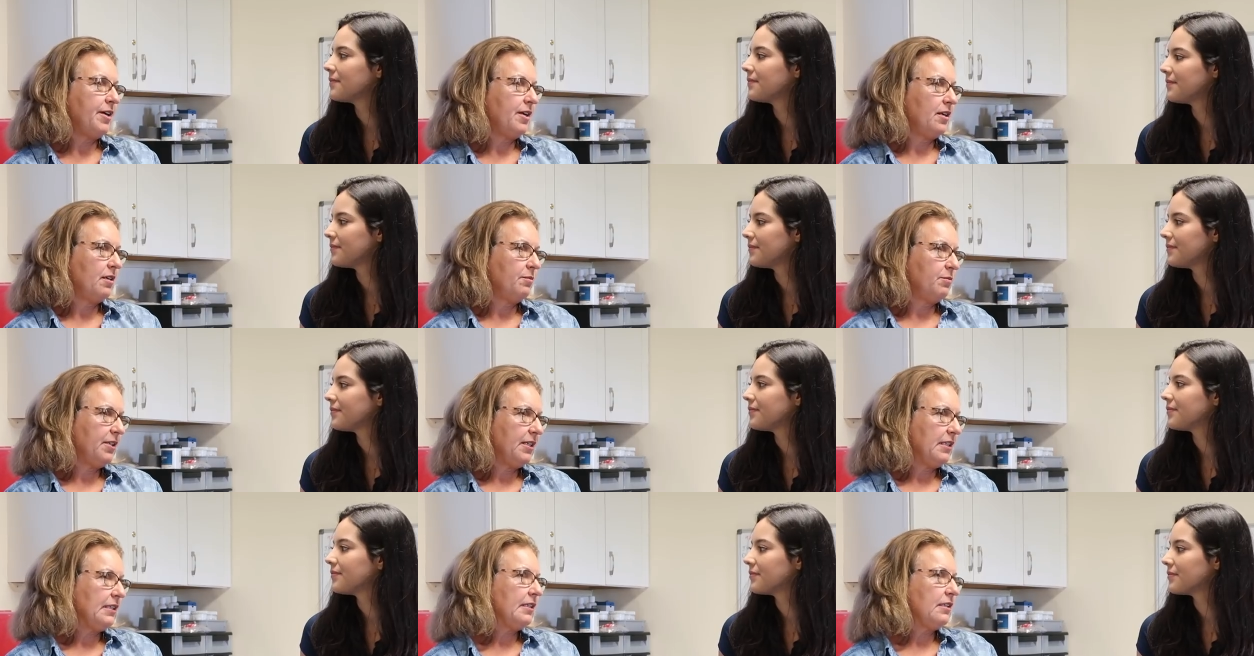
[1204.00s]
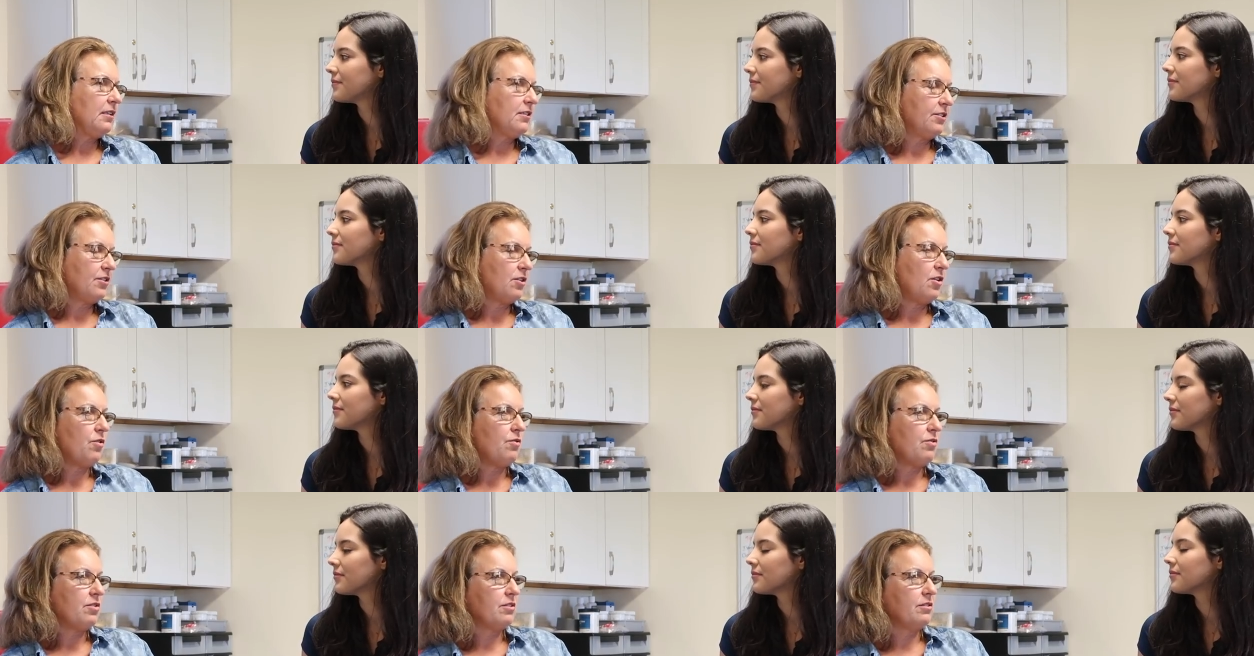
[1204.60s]
Speaker 1: mare will be a little
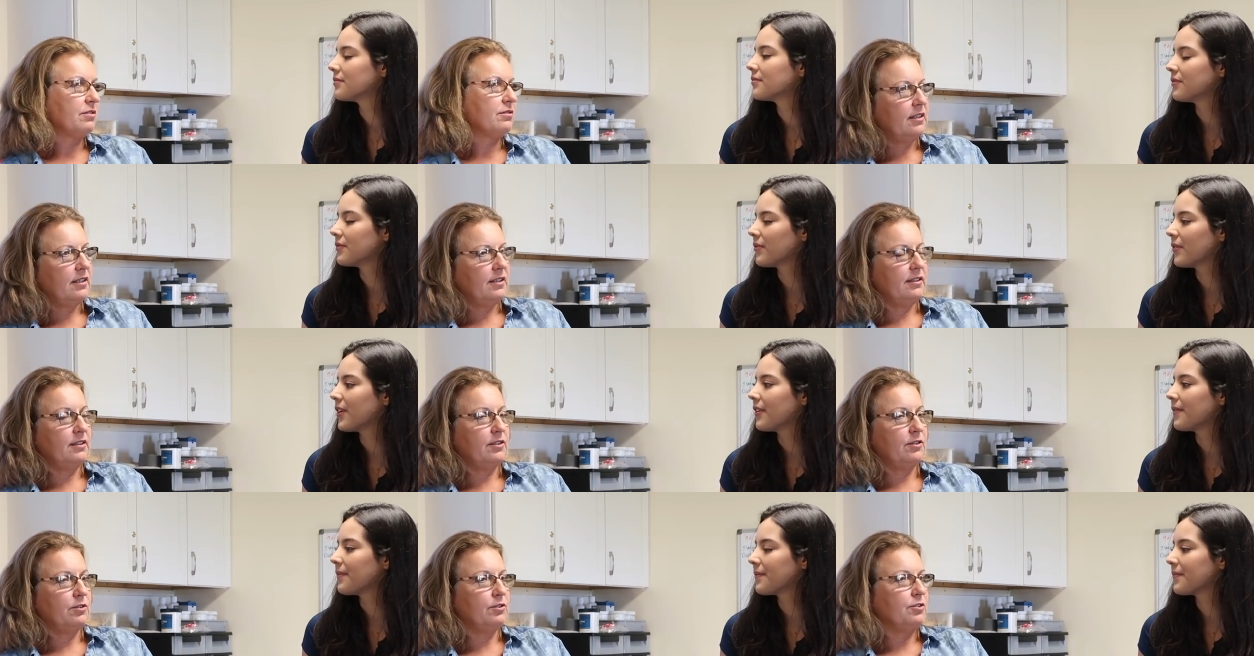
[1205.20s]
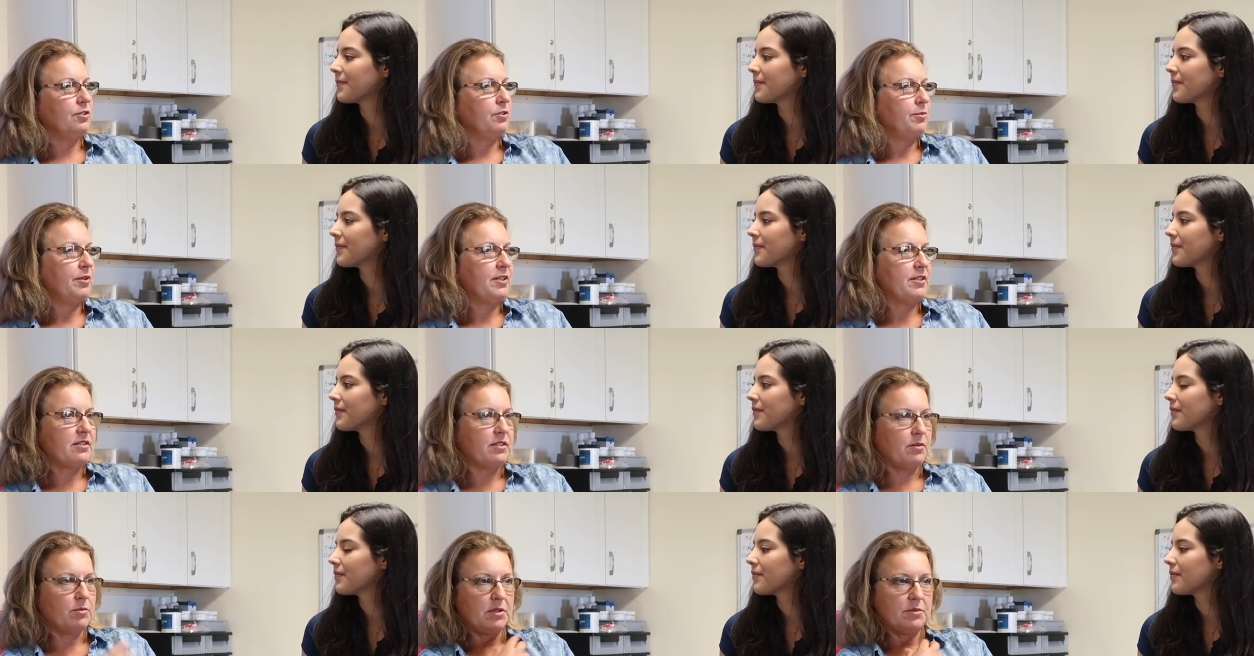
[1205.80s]
slower. Mm-hmm. And the older
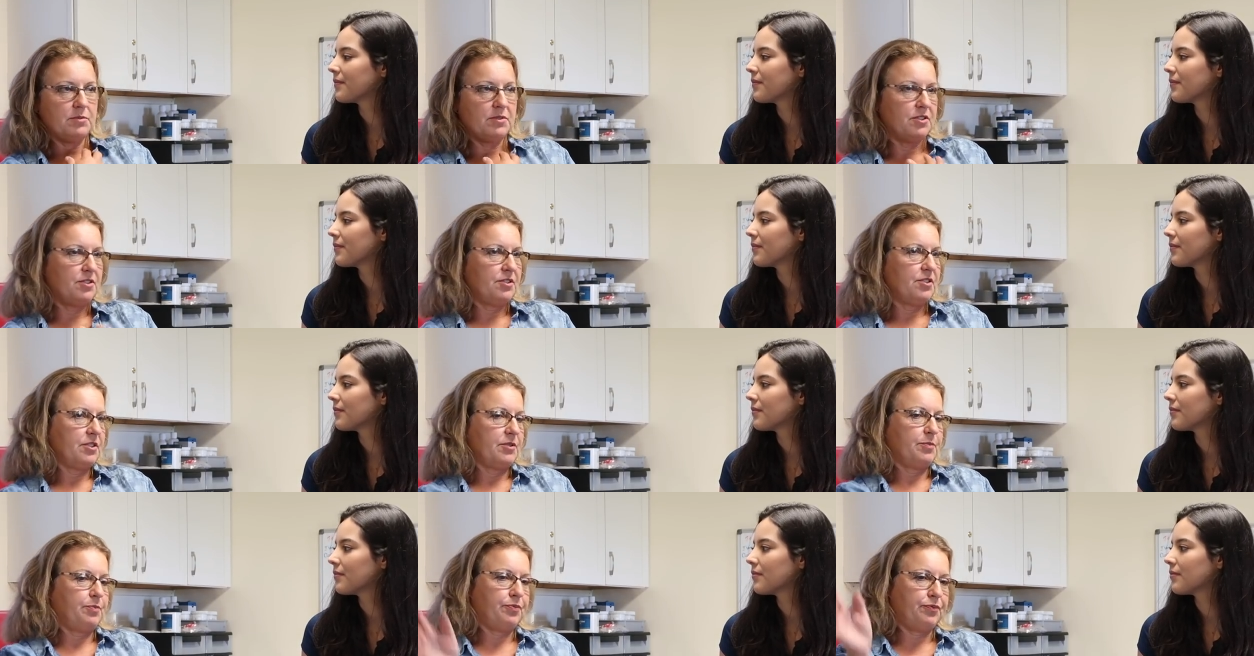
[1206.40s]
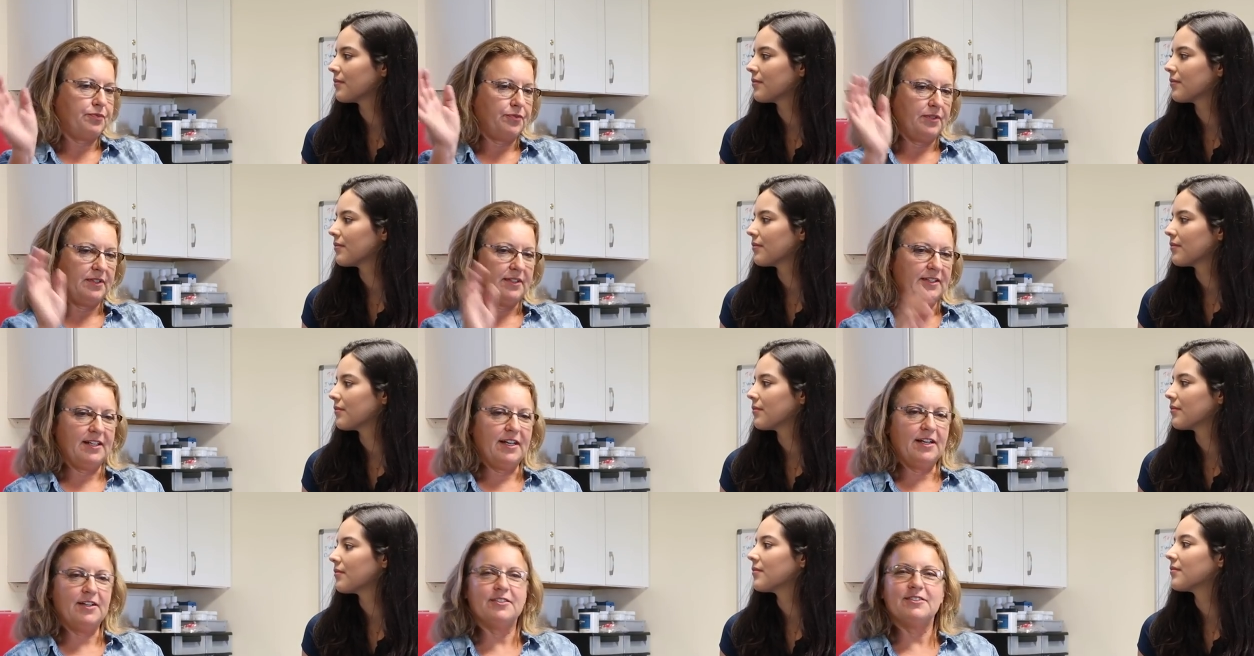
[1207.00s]
mare sometimes is just
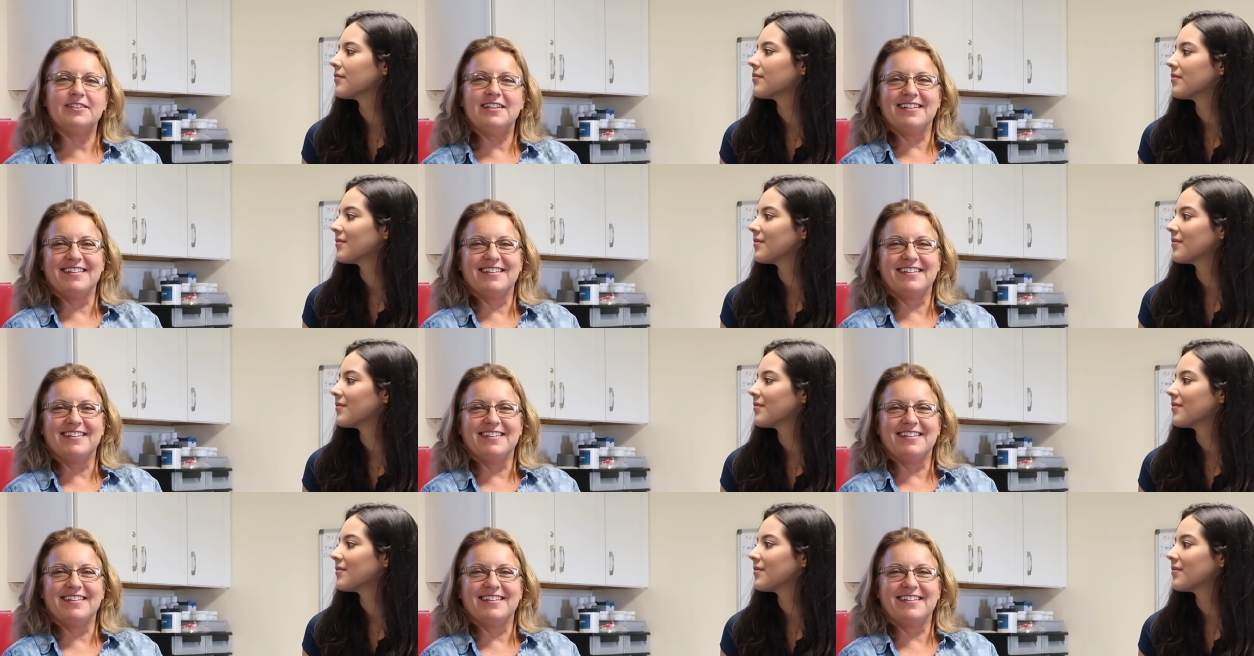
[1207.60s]
and they're out.